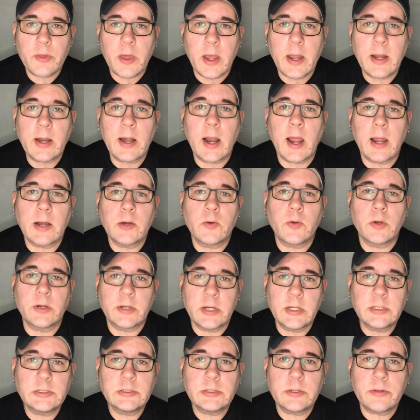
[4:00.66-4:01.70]
light onto a
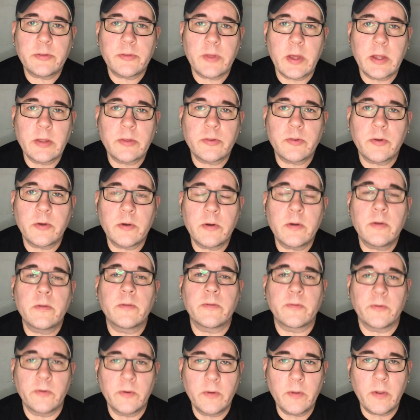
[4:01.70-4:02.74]
digital sensor
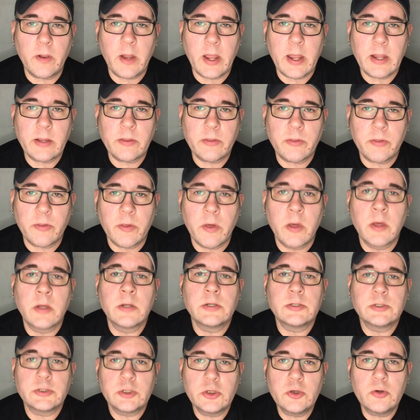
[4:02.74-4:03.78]
through the lens
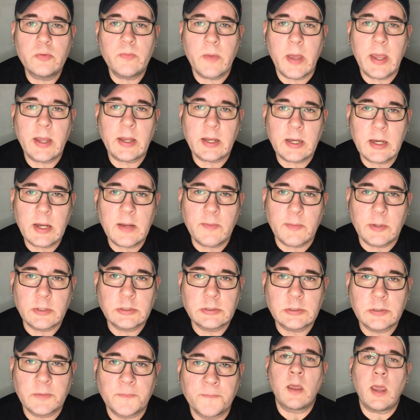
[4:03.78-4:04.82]
to make an
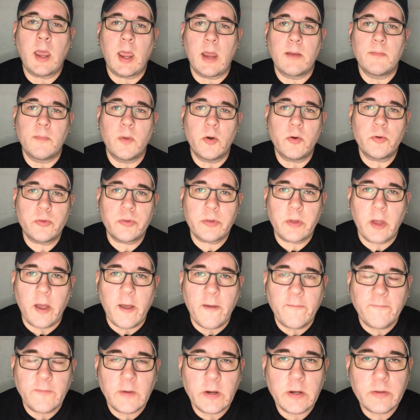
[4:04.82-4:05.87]
image. And most
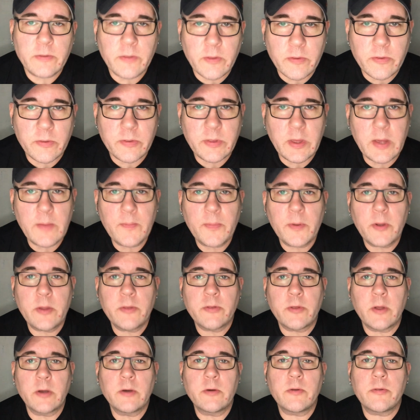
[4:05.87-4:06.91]
often it's as simple
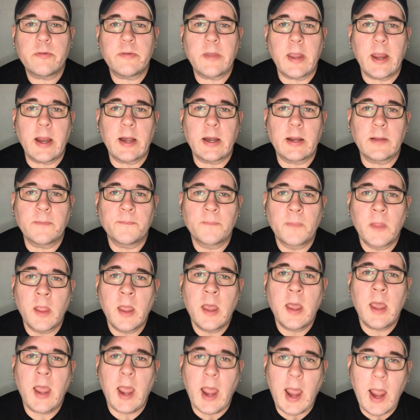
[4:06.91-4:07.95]
as understanding
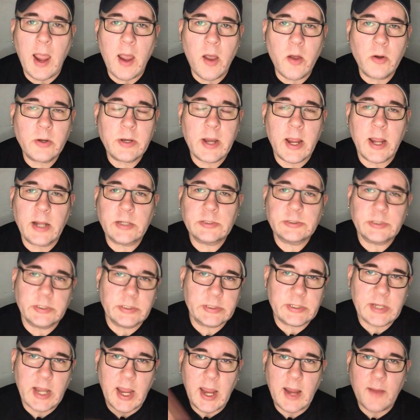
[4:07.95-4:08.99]
how to actually
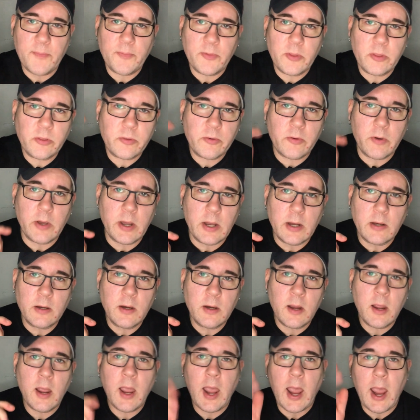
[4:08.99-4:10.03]
tap the screen,
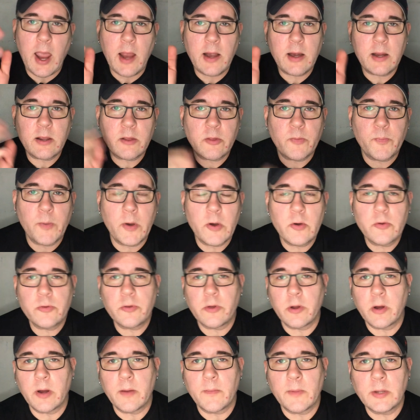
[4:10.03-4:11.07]
how to expose
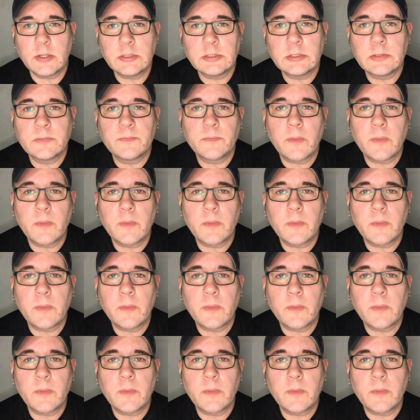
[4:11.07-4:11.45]
your image,